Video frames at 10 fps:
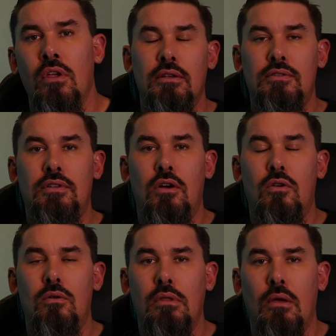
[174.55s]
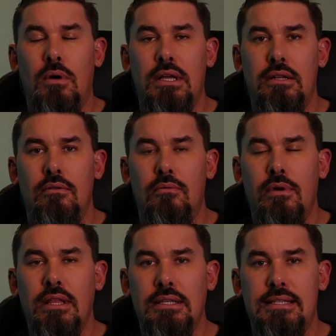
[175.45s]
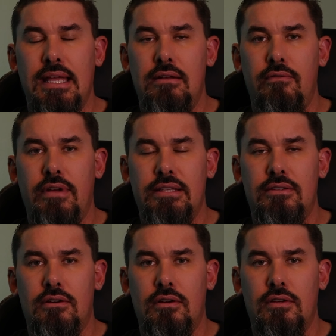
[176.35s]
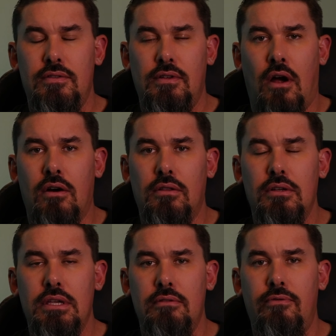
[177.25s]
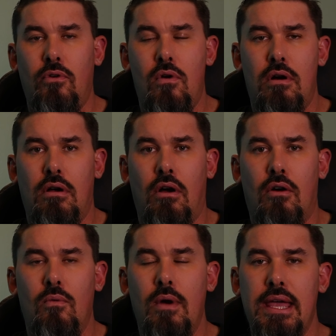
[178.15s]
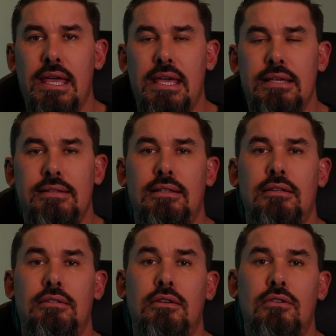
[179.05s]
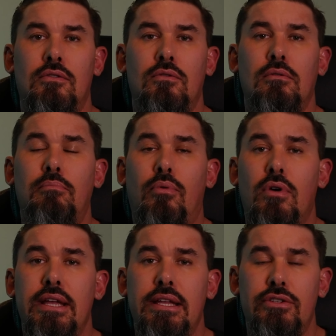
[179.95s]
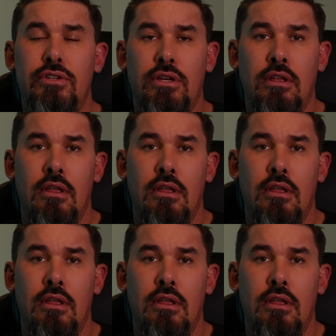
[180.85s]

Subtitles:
So what real estate investors are looking for are ways to bridge